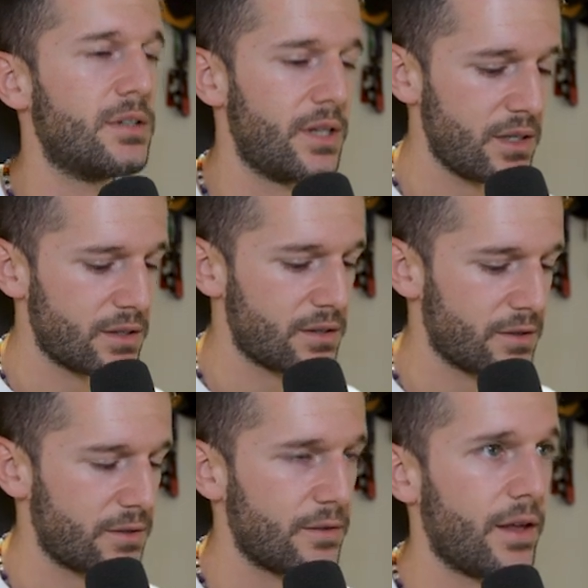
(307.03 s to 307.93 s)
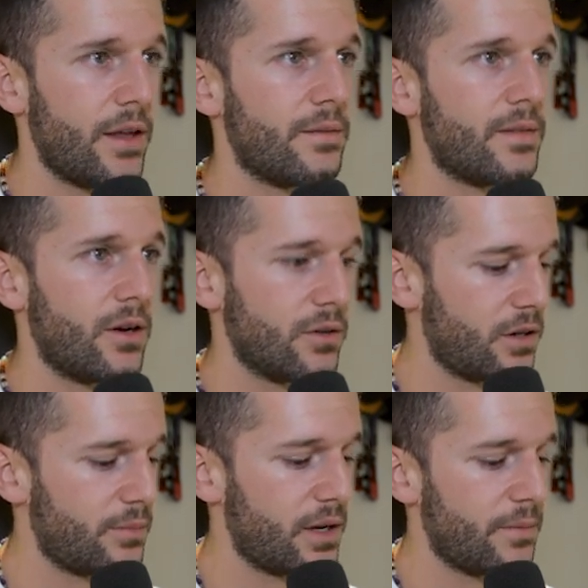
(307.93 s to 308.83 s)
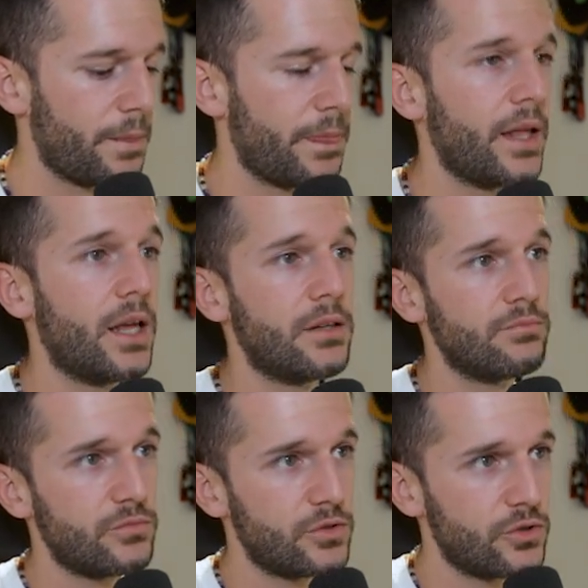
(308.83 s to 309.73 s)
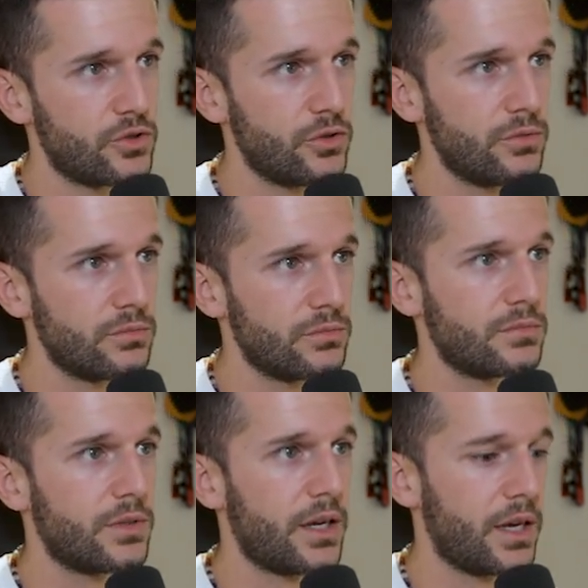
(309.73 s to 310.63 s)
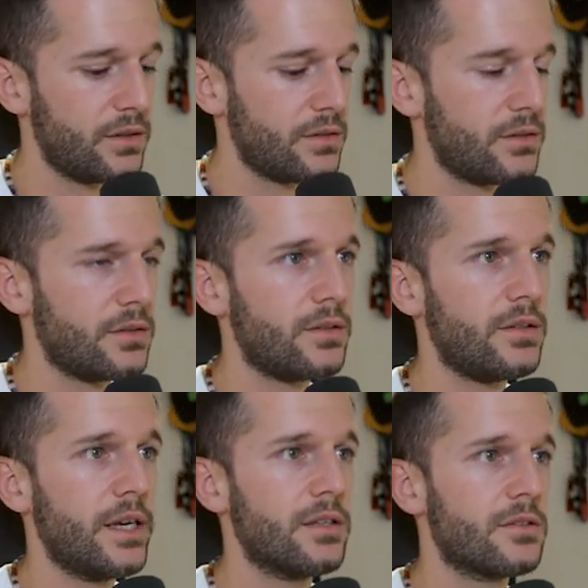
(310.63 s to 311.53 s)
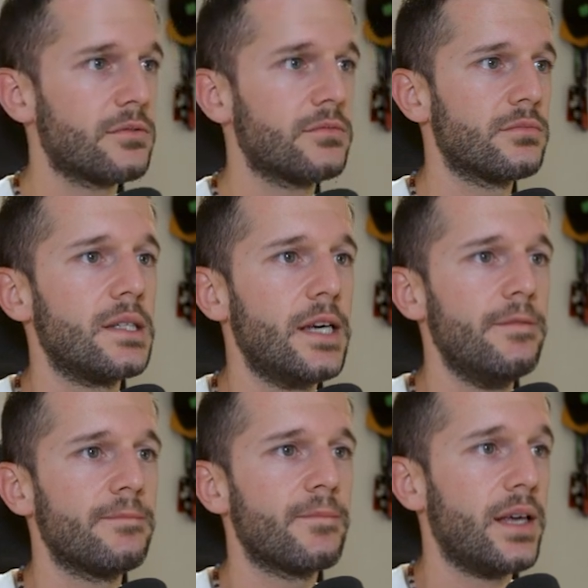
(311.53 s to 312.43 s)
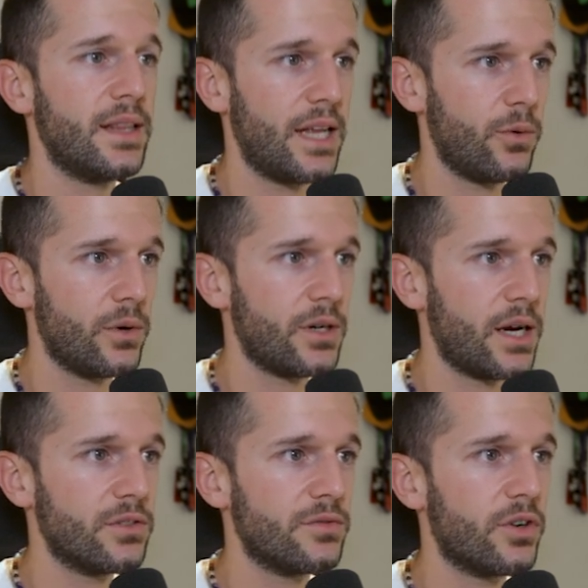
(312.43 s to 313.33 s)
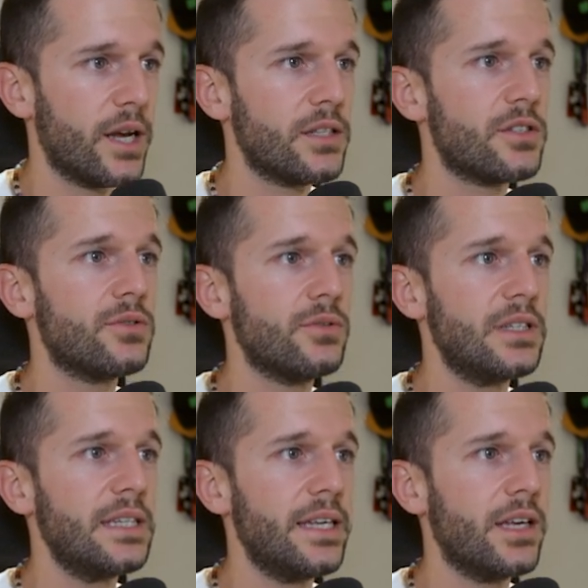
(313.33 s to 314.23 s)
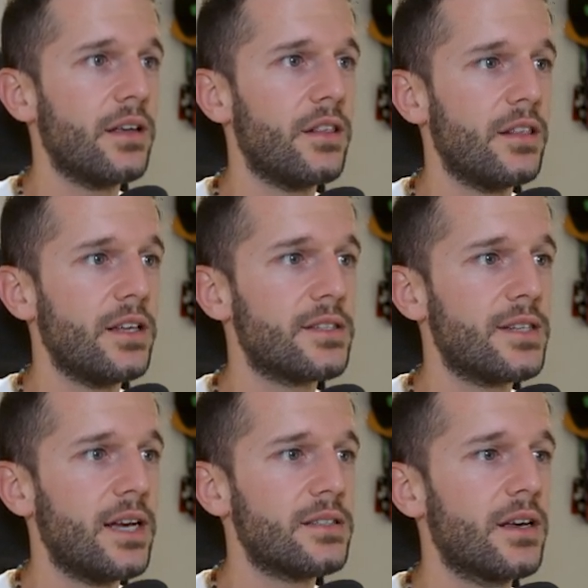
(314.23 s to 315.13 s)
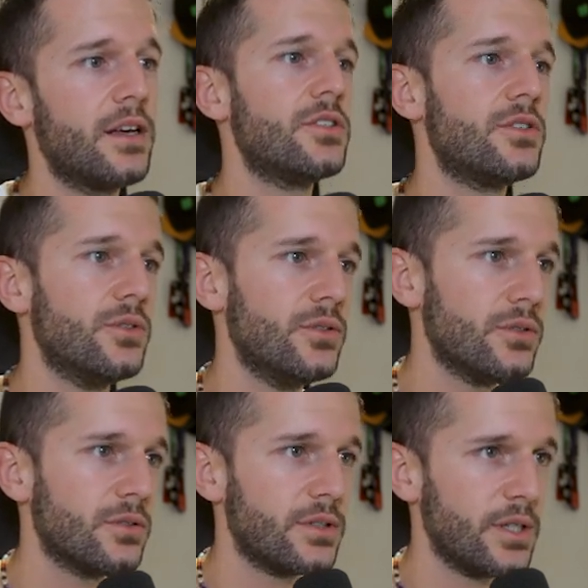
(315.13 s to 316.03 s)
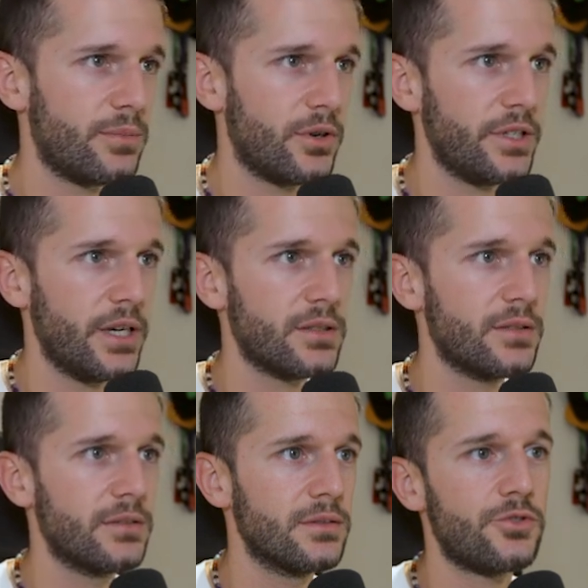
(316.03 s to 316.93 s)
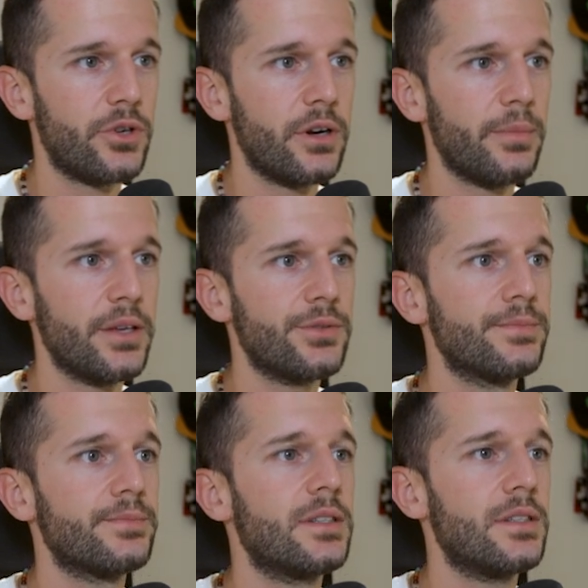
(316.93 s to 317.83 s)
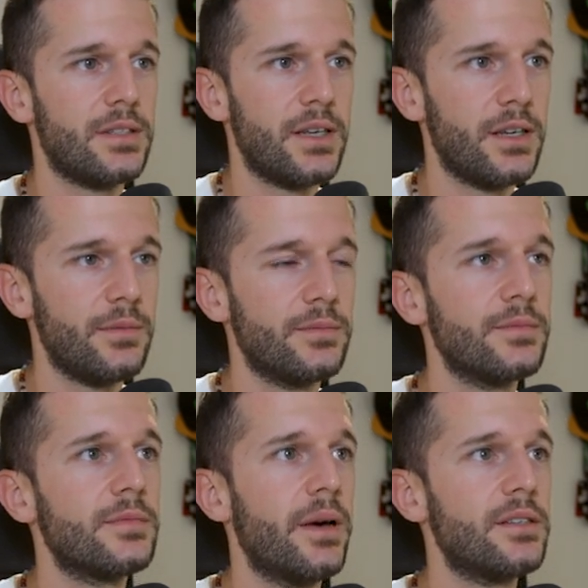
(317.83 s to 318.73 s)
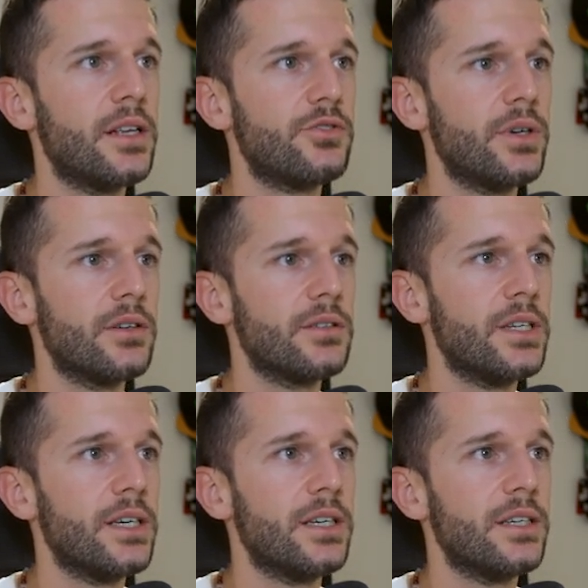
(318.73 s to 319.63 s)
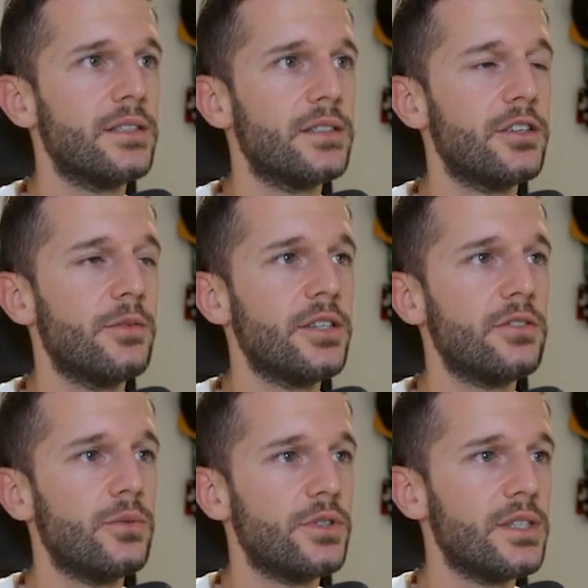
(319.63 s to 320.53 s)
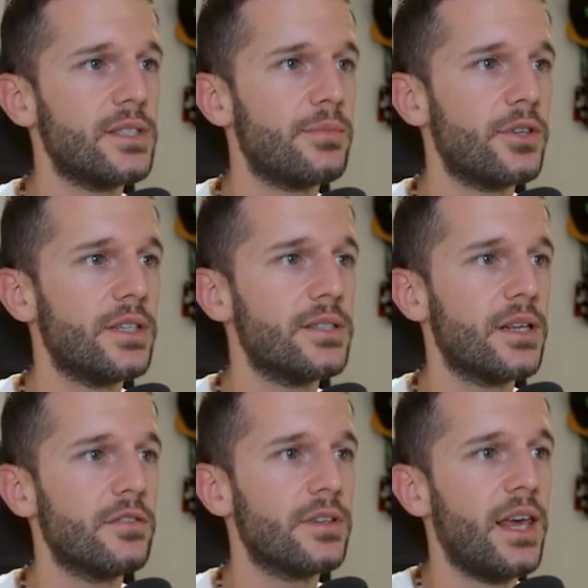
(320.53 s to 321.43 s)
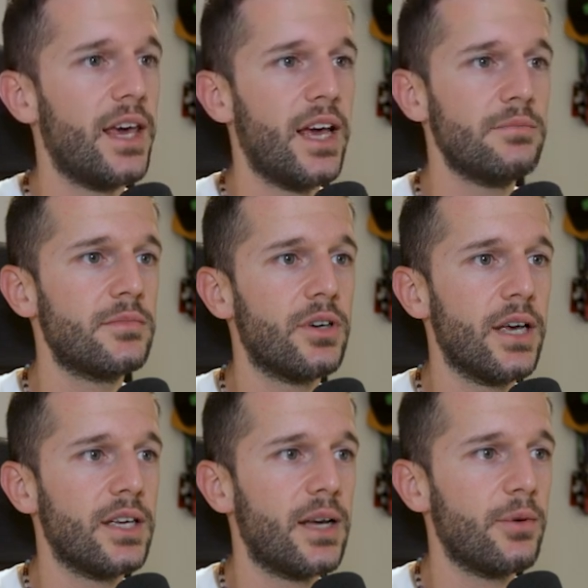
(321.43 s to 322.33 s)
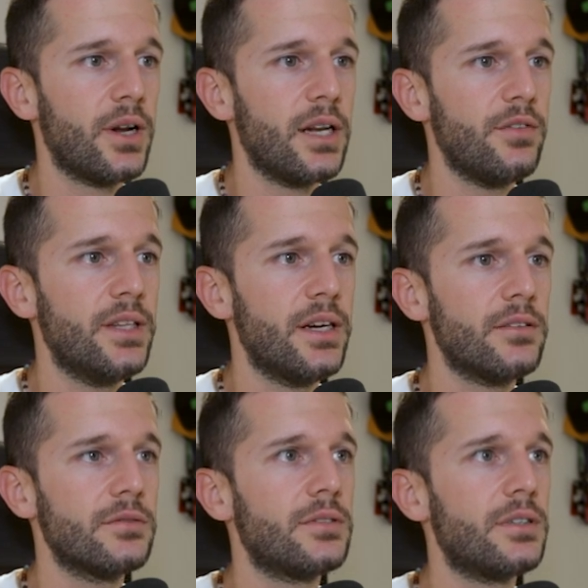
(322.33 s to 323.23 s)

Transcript: Dates, okay, now comma, two, and days, okay? And now we don't have to forget to link this task to the project trigger page. This is the page that triggered the, the automation, which is the project itself. And okay, I'm gonna leave it there.